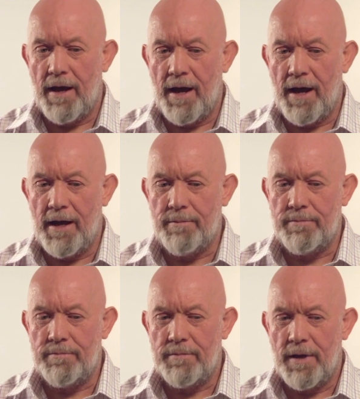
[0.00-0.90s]

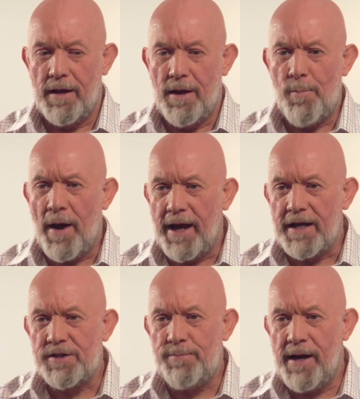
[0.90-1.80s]
my
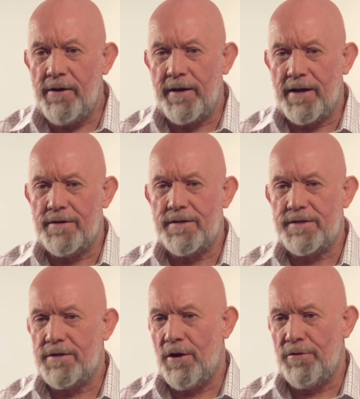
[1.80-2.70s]

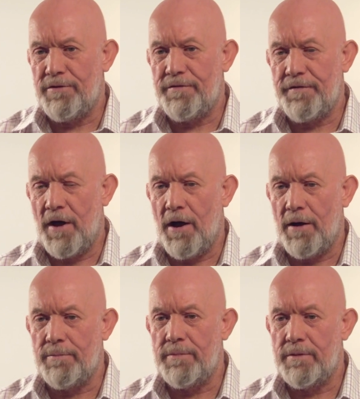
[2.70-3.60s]
experience on the
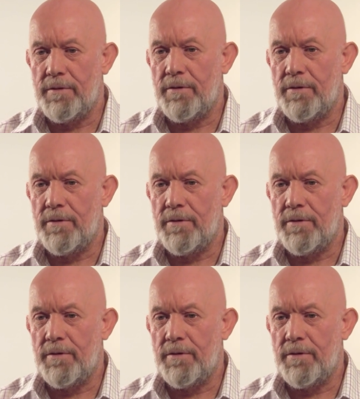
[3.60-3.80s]
farm